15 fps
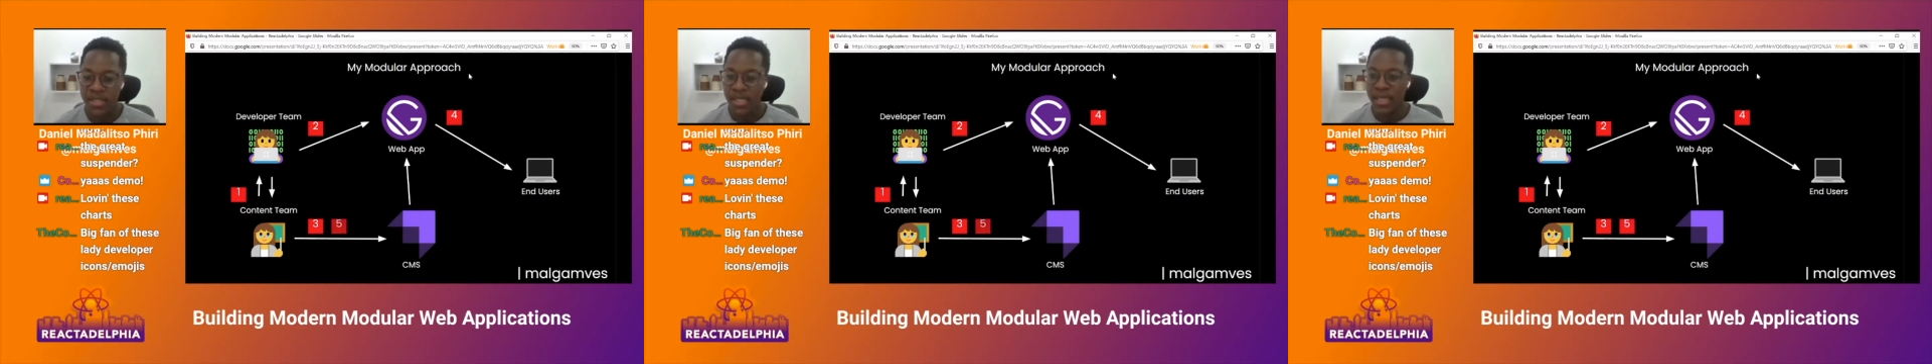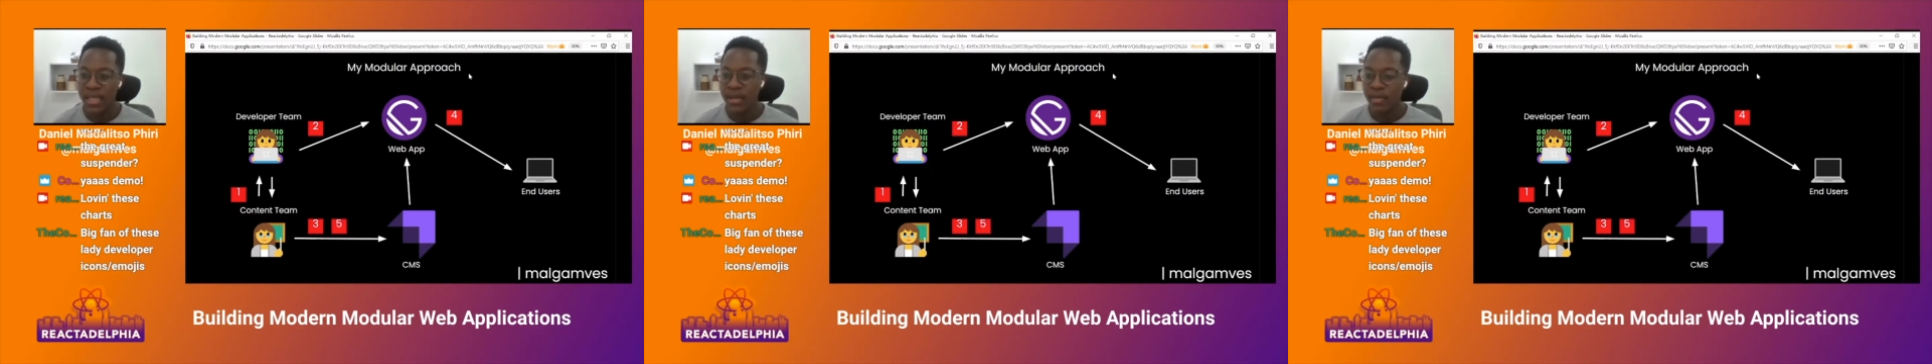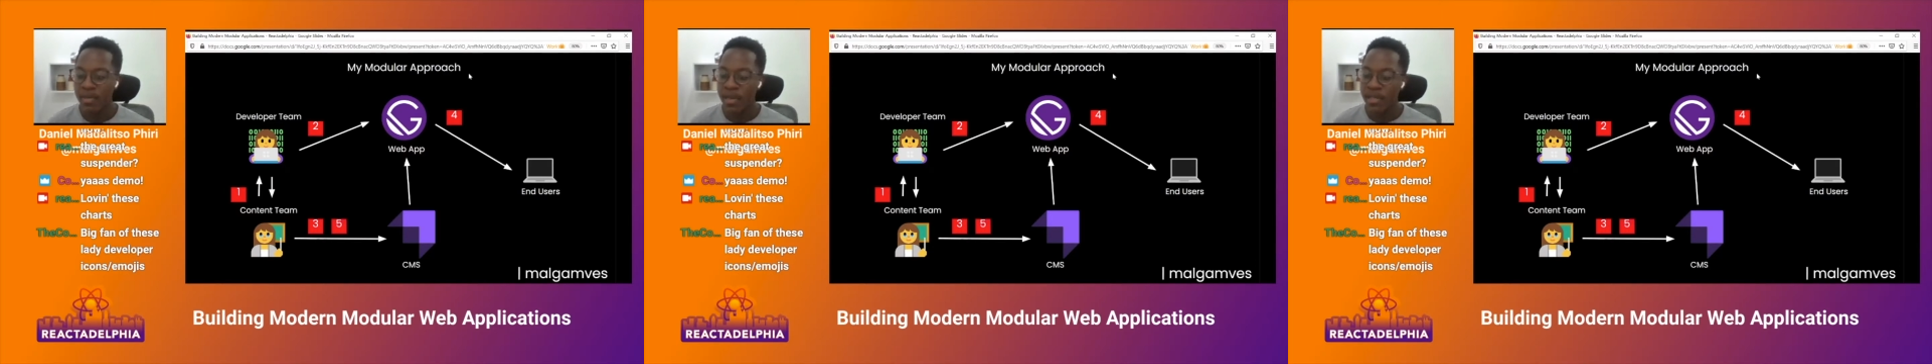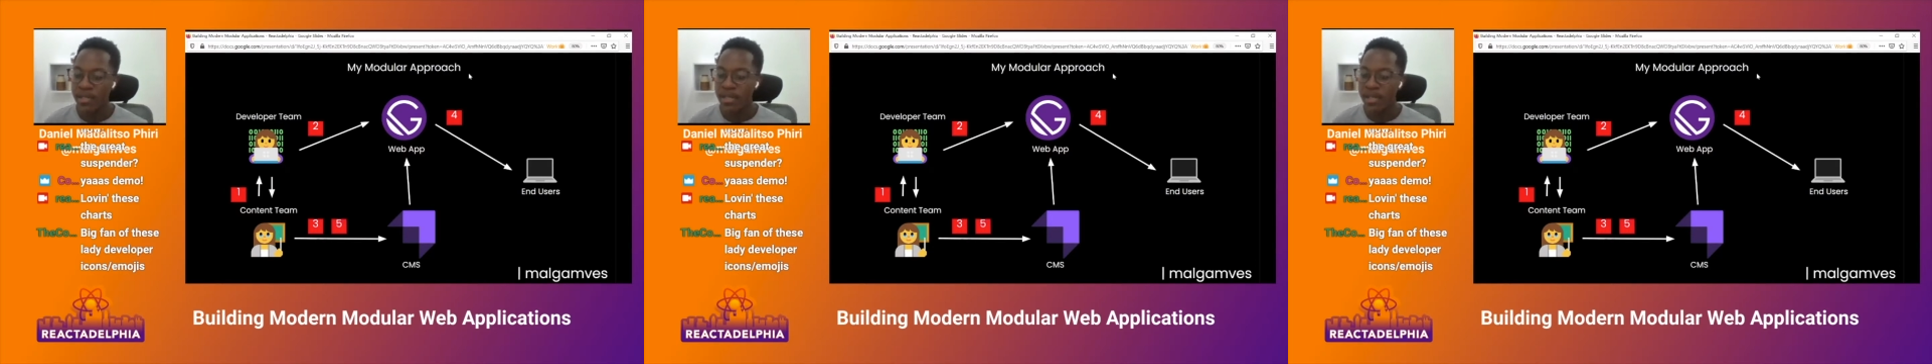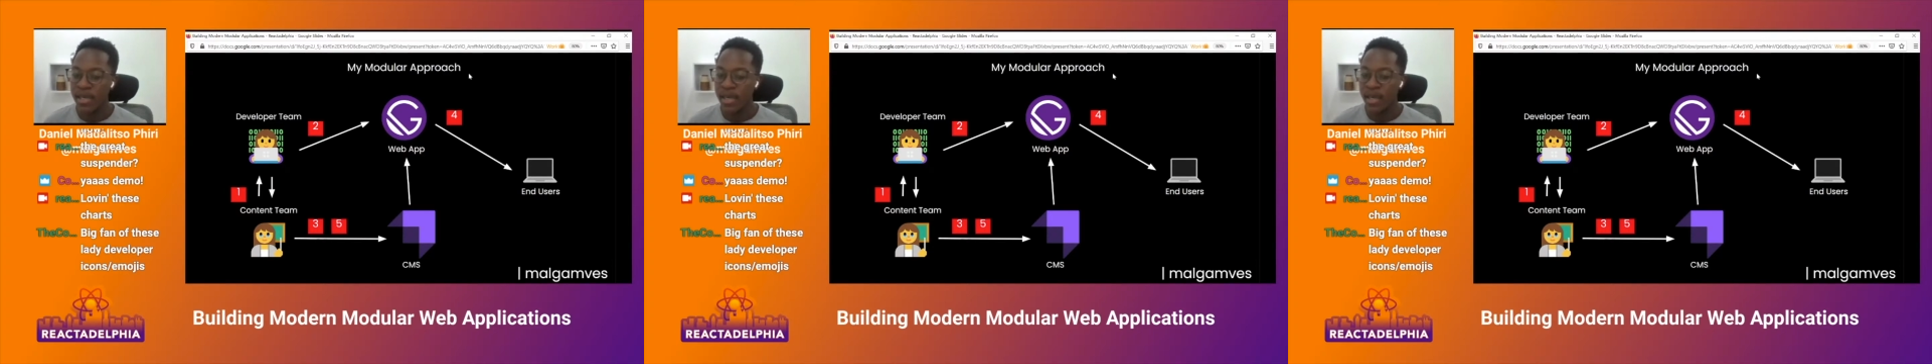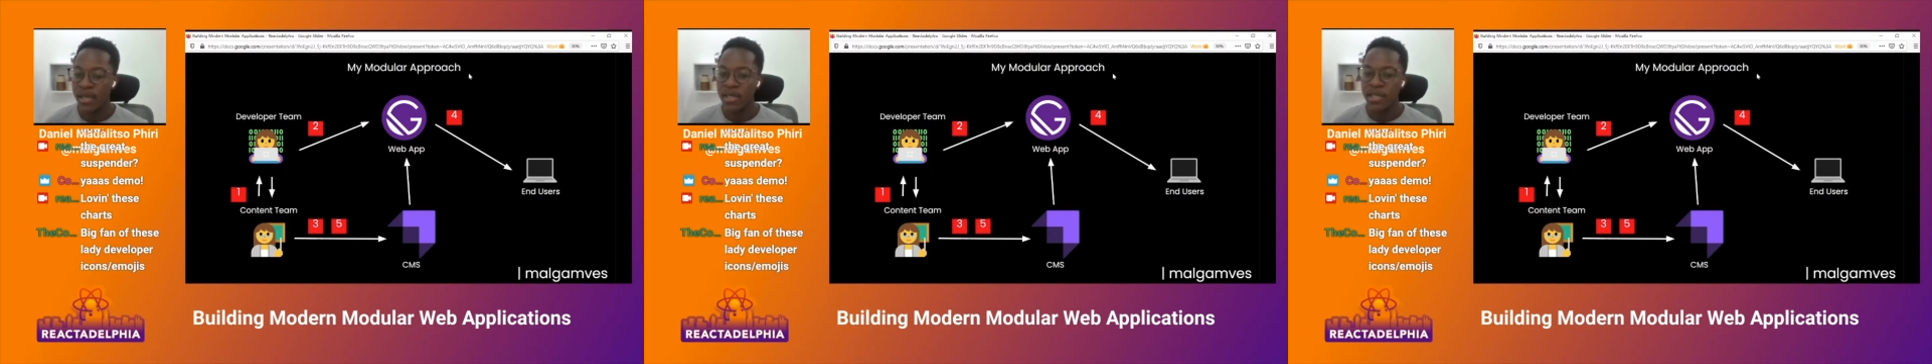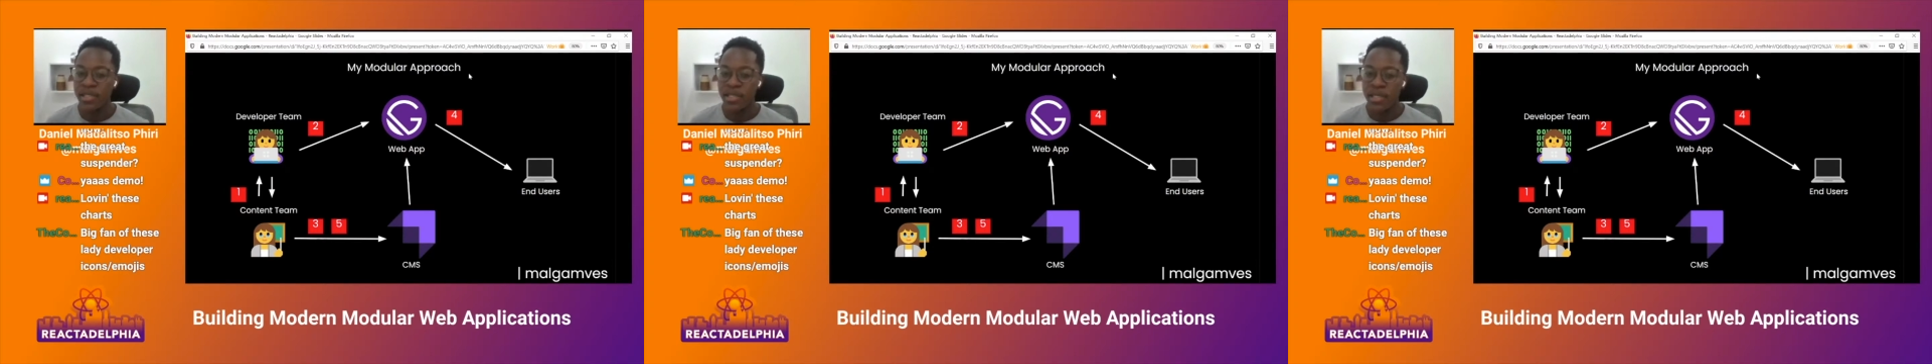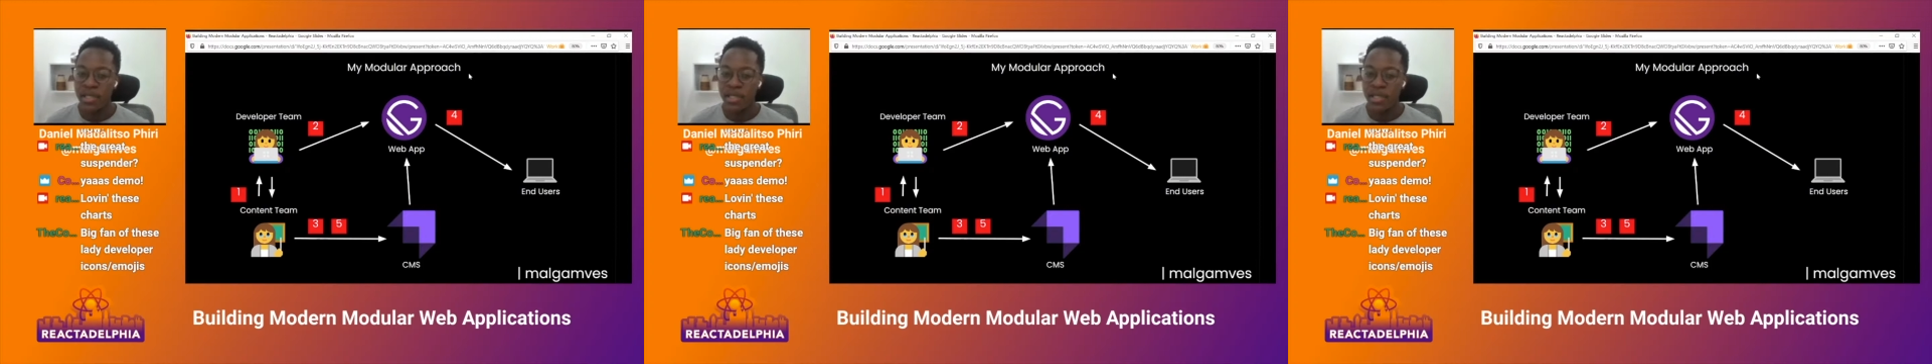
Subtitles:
click a button, and